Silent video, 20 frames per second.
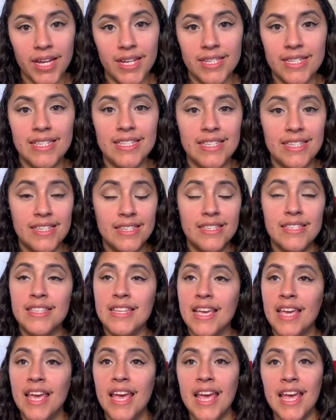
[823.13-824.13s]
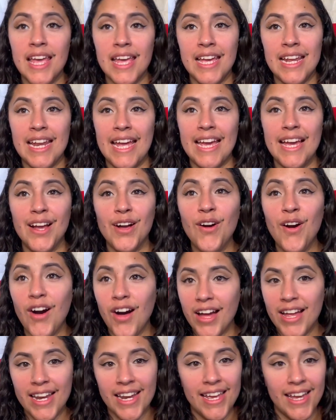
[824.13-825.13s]
Because this is an
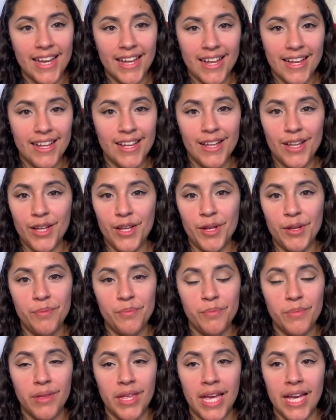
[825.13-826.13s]
iconic, um,